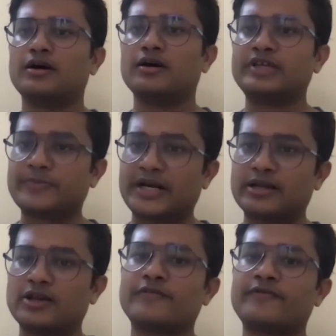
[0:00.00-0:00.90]
We spend a
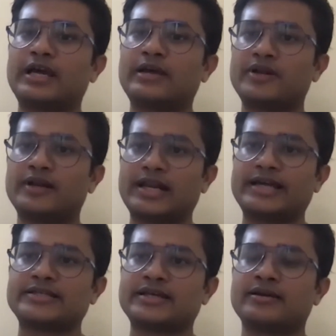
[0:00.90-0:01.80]
lot of time in
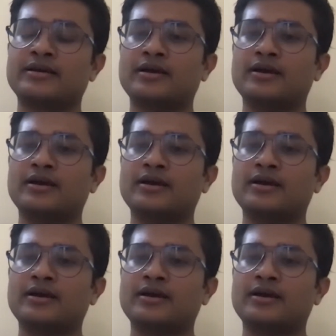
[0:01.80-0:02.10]
realizing